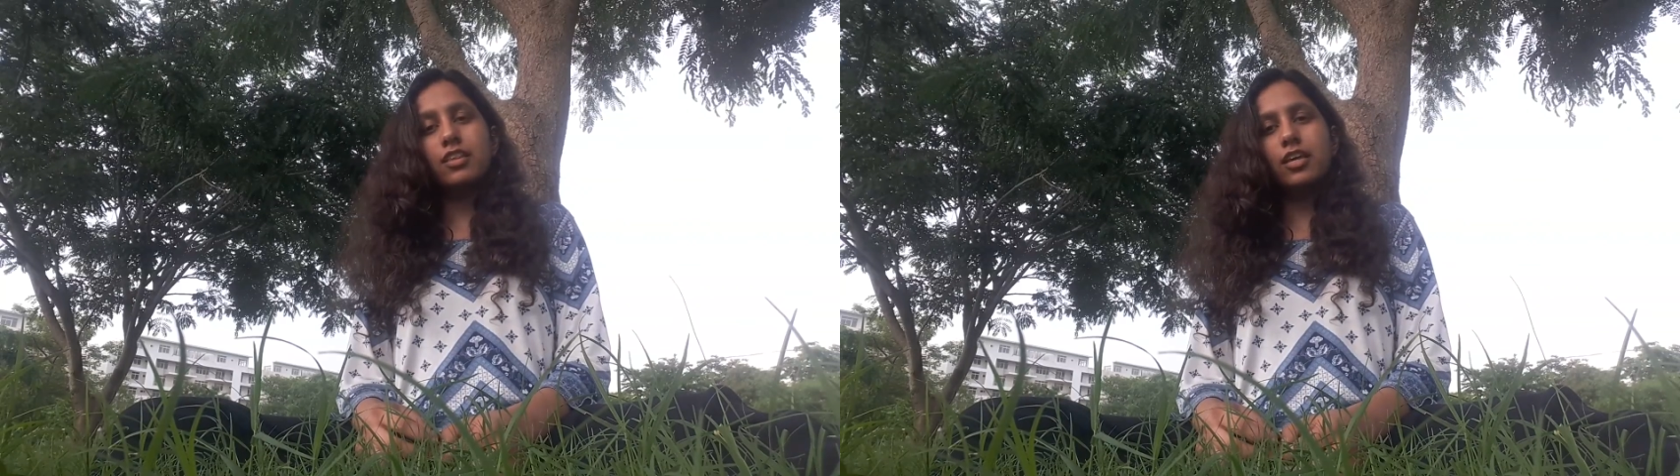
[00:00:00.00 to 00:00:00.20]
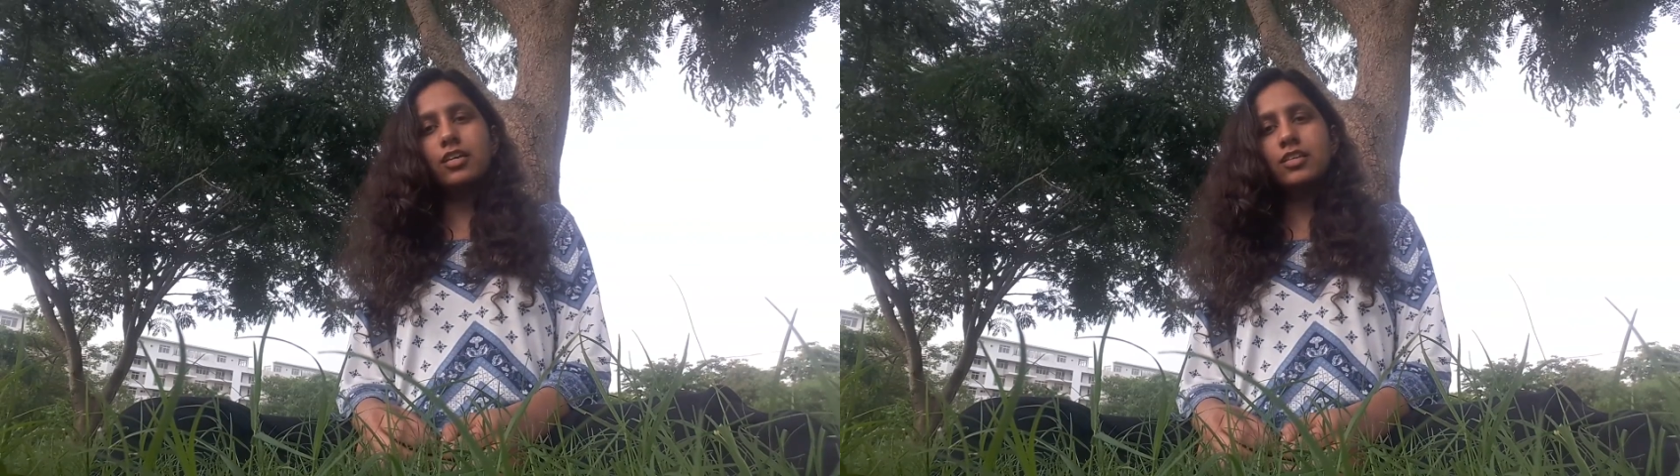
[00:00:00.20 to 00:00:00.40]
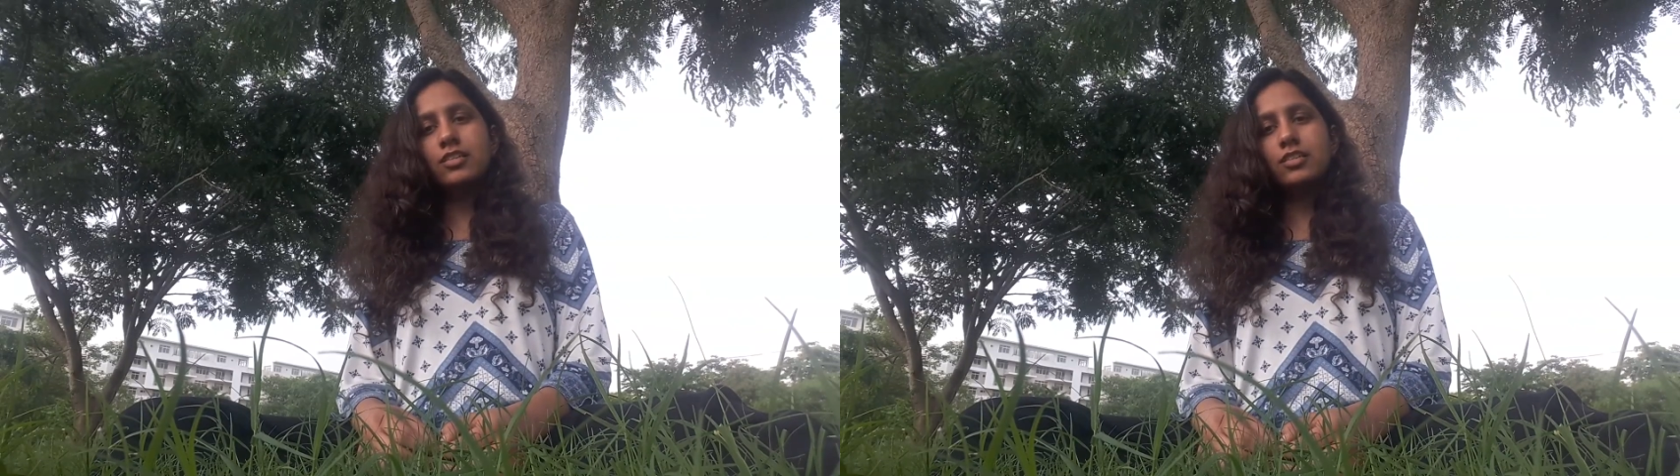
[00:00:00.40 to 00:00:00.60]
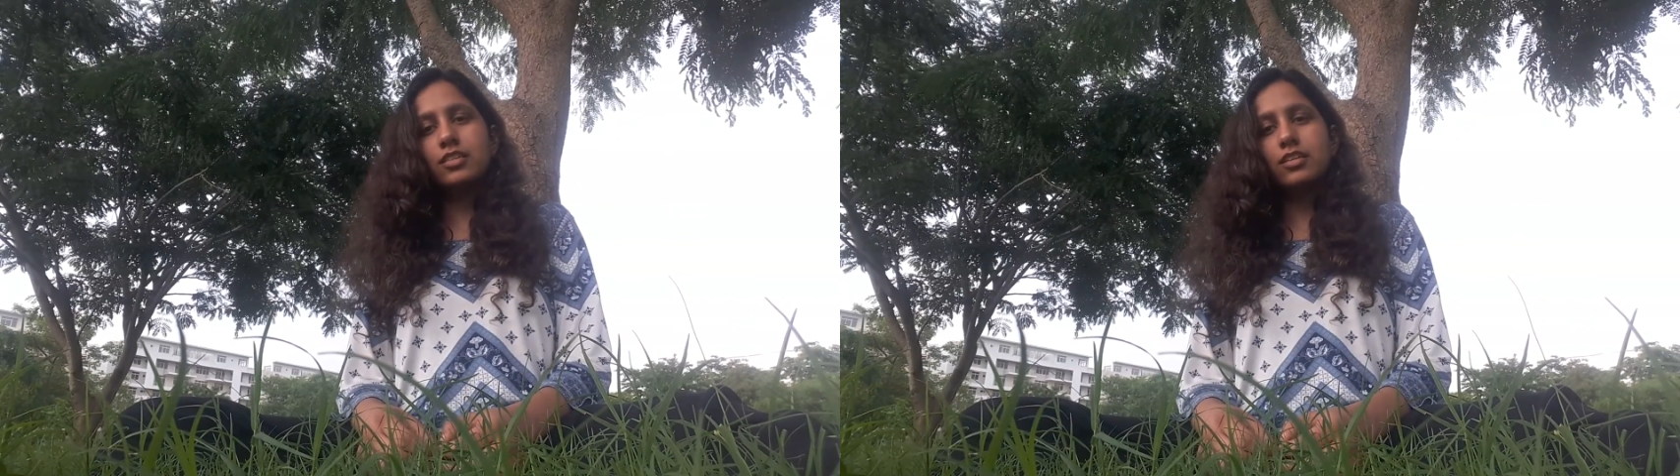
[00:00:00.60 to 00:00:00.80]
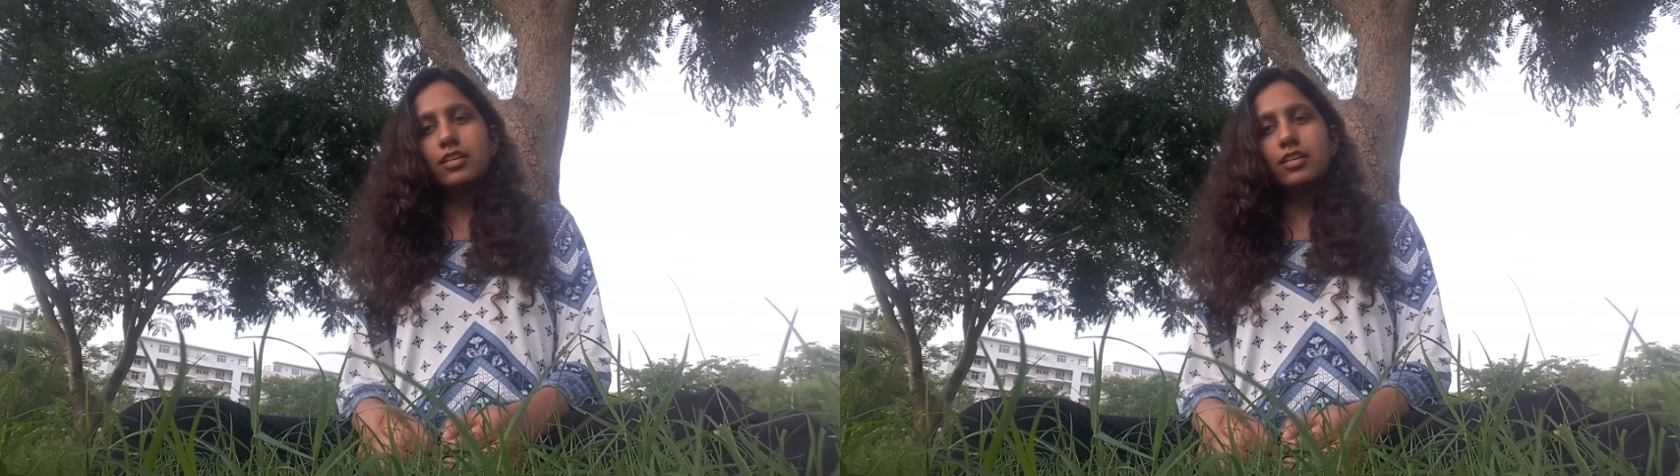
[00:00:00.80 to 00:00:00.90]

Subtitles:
thing is,